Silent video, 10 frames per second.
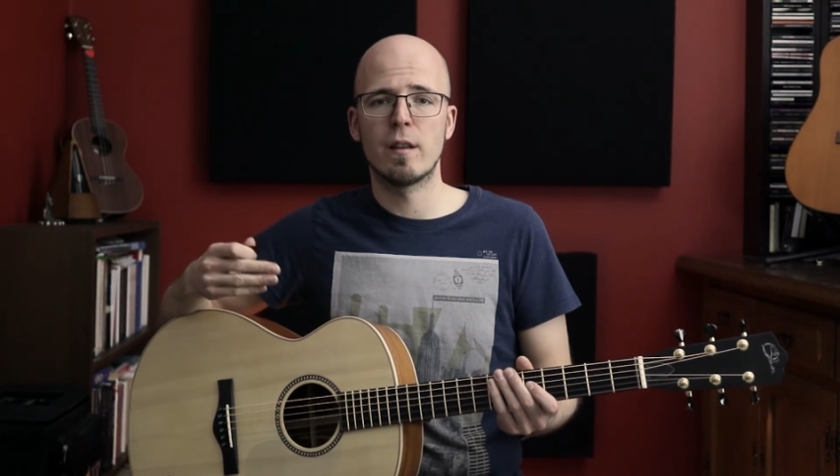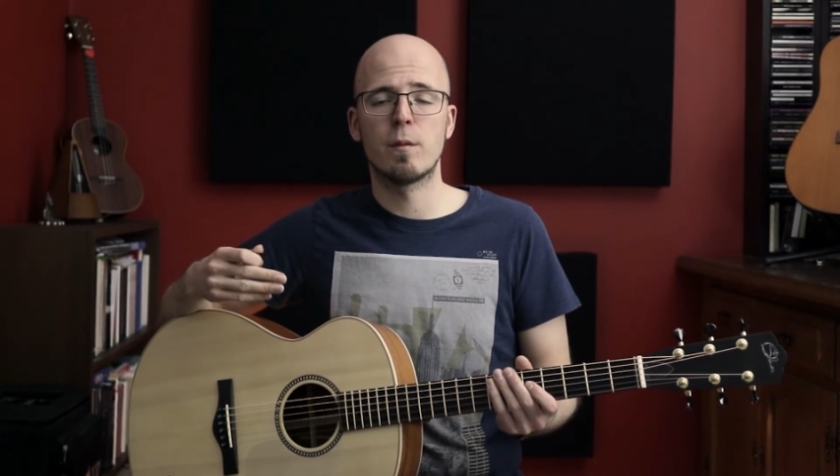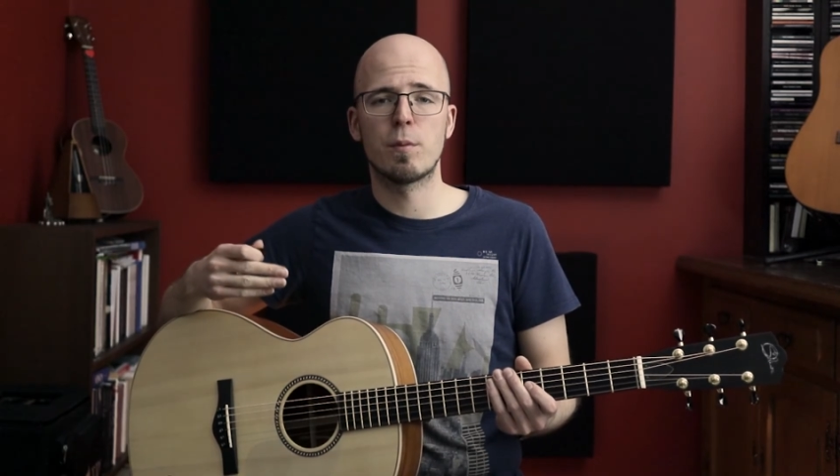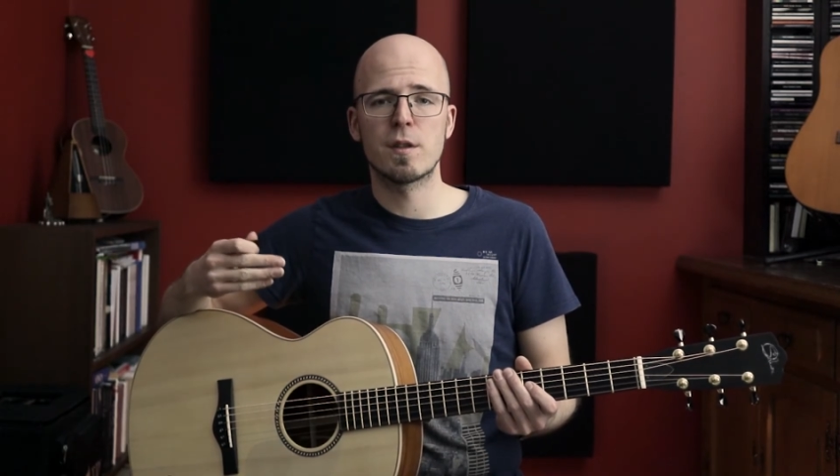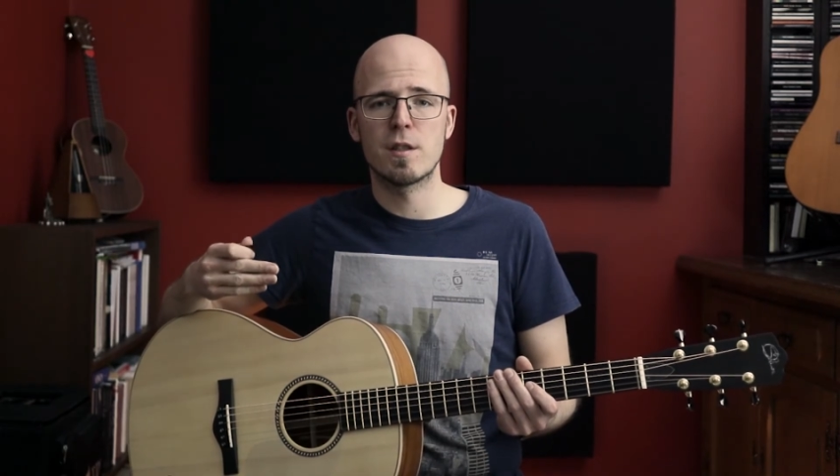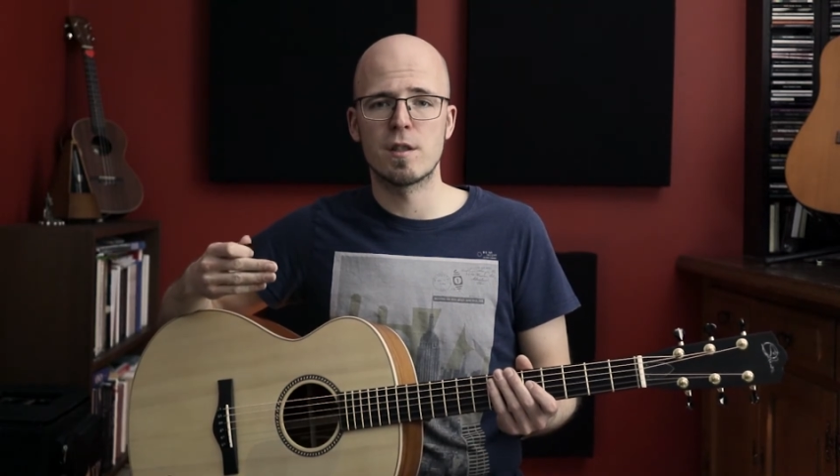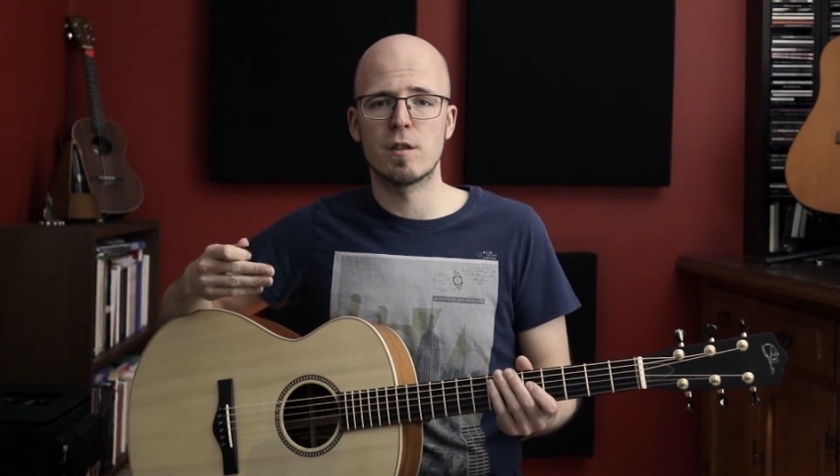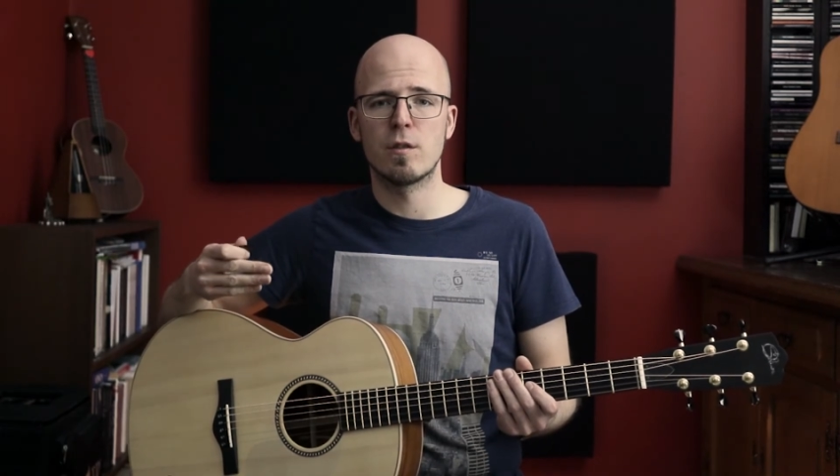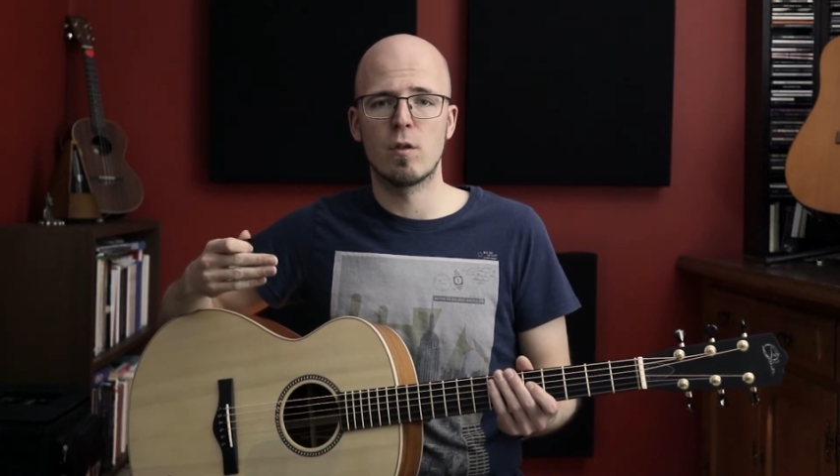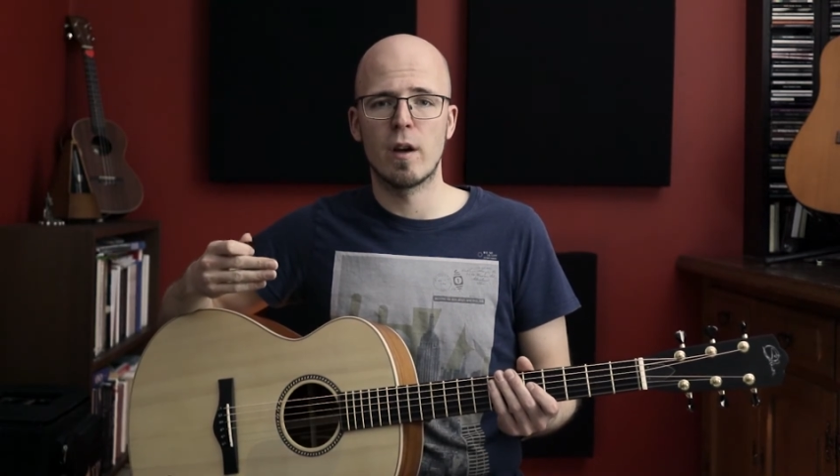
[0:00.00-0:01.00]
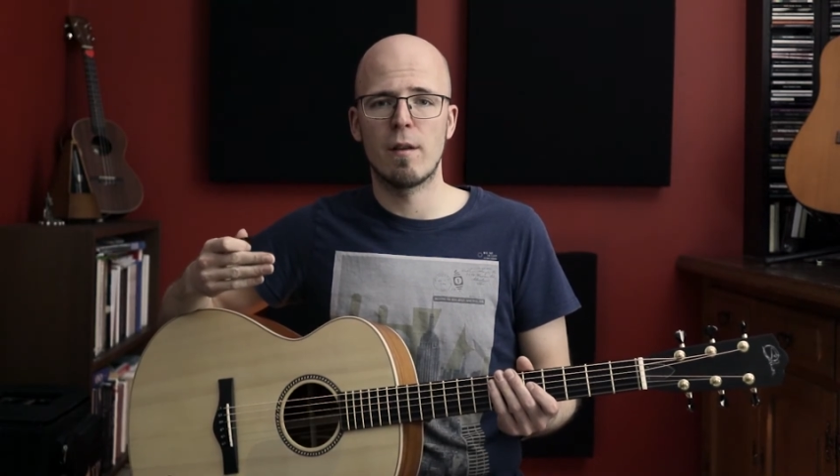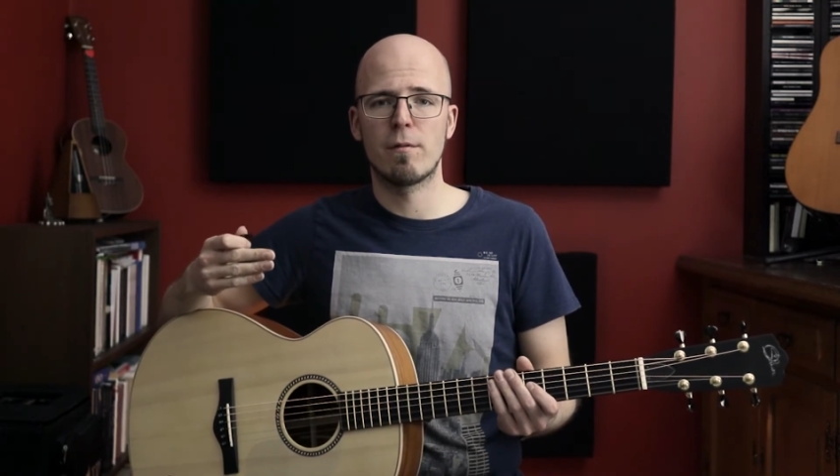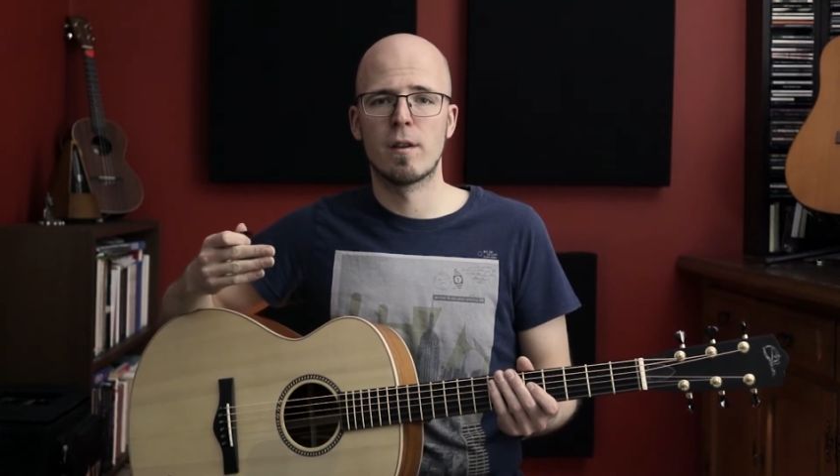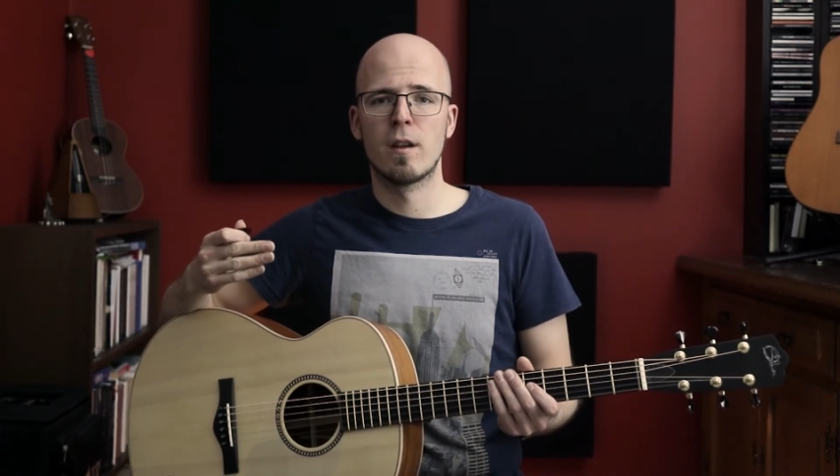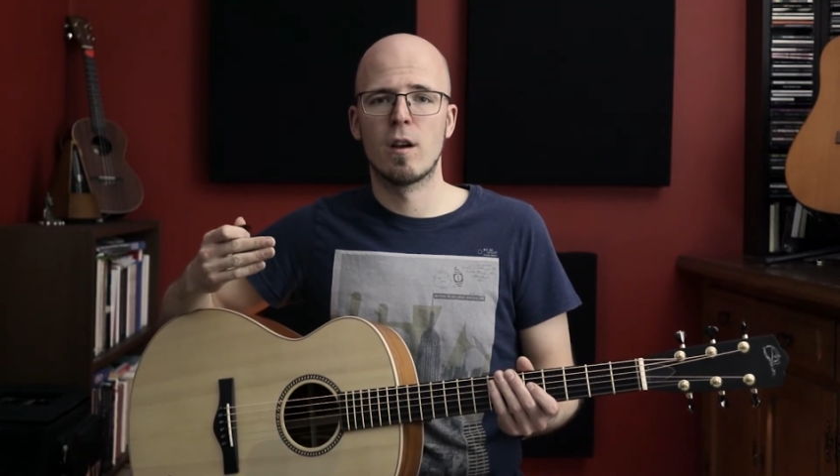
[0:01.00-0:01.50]
and precision you
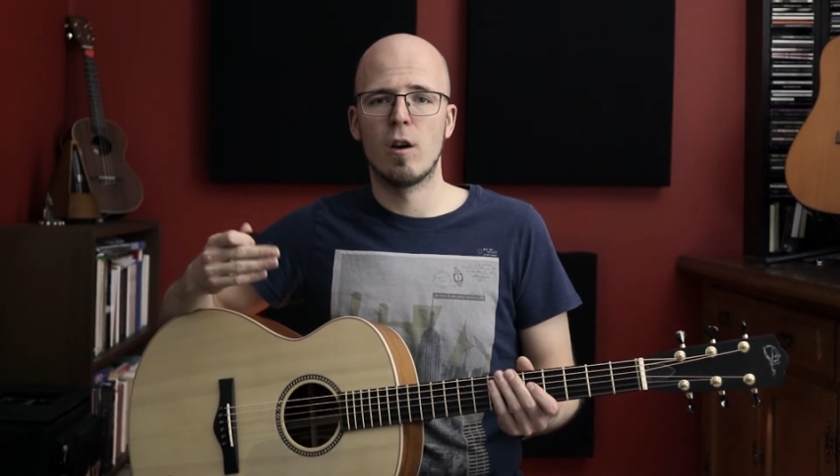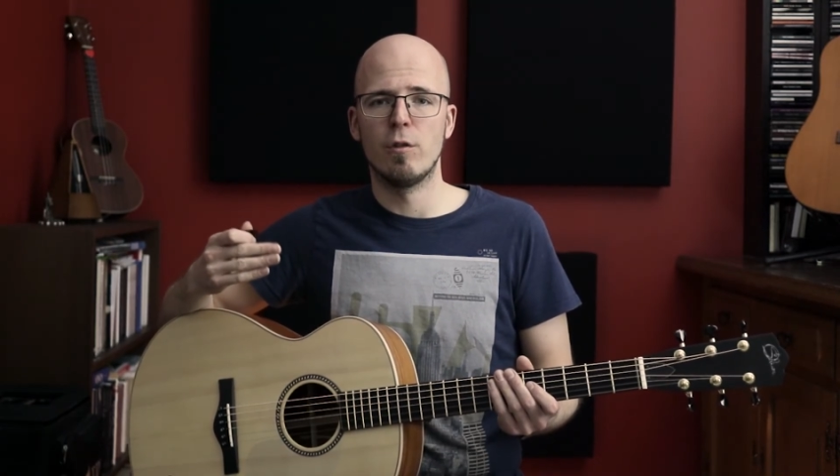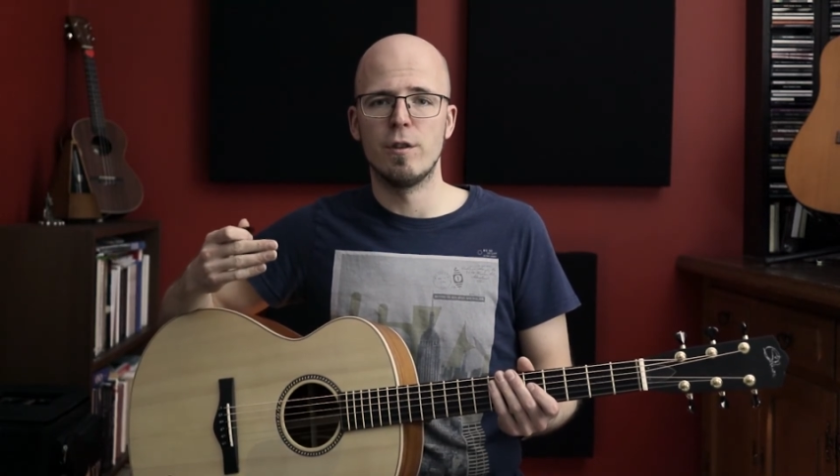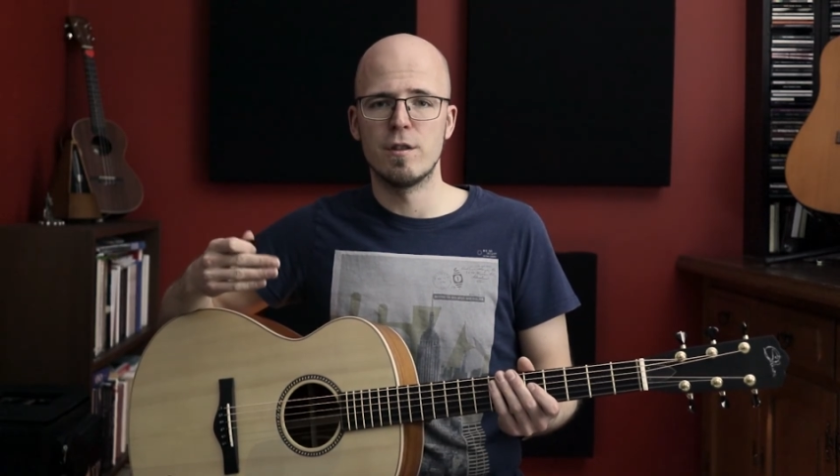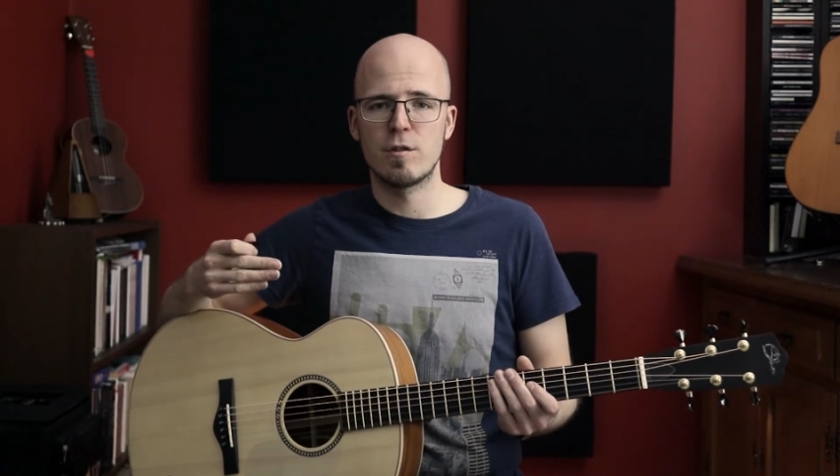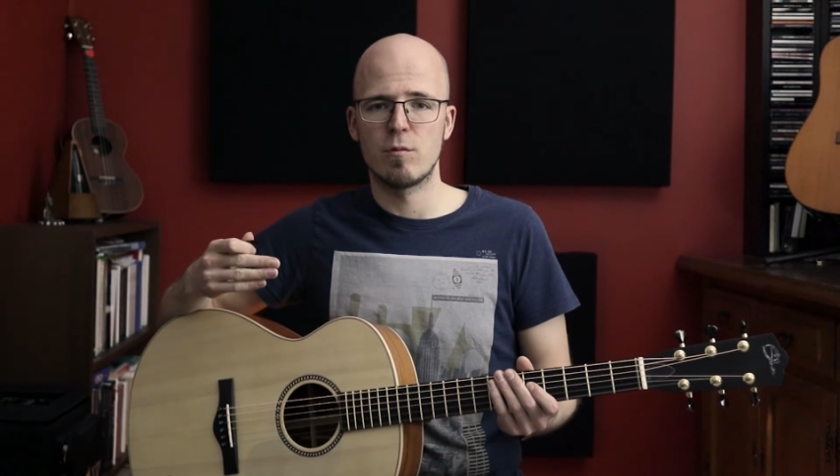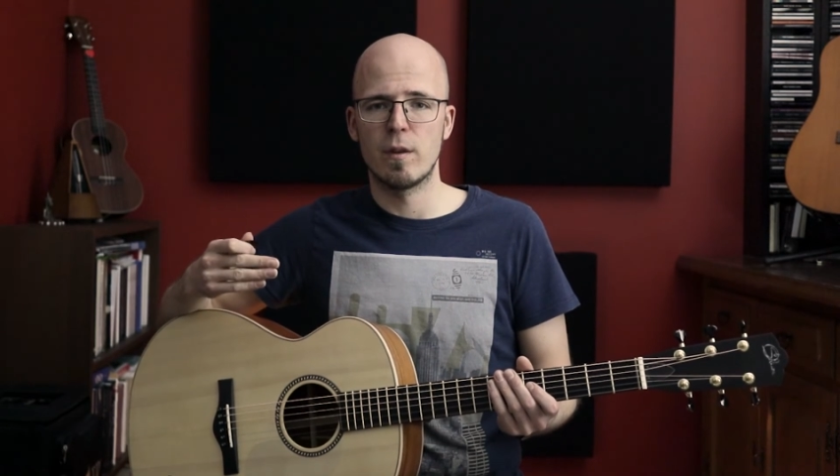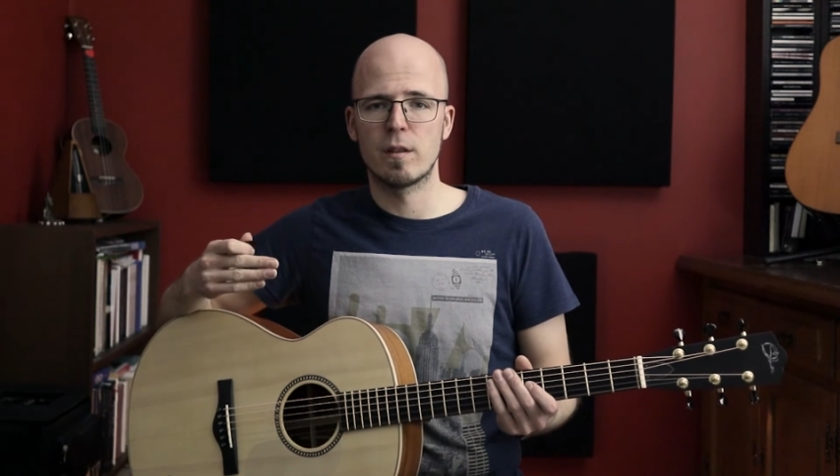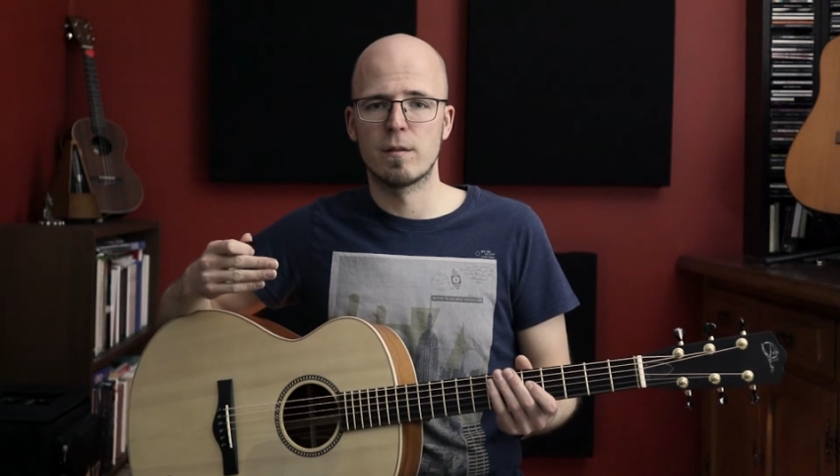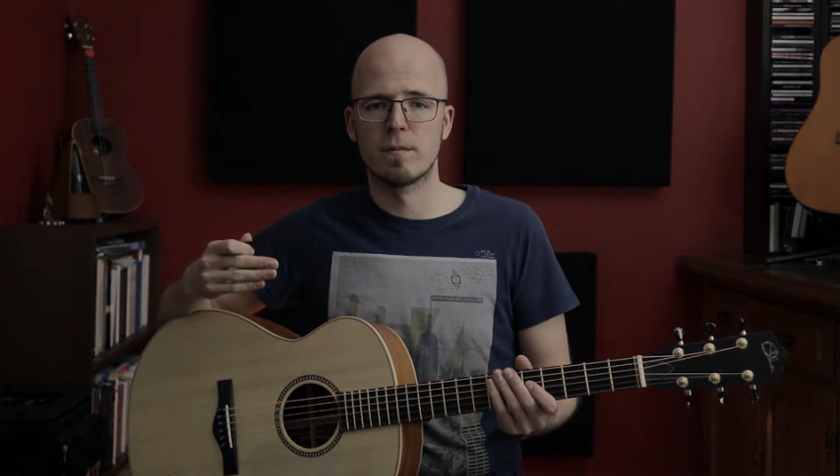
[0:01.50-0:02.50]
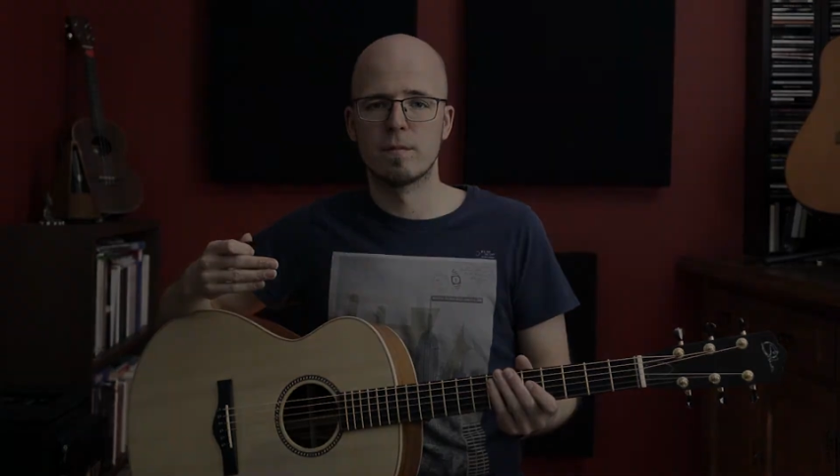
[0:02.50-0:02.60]
have on the instrument.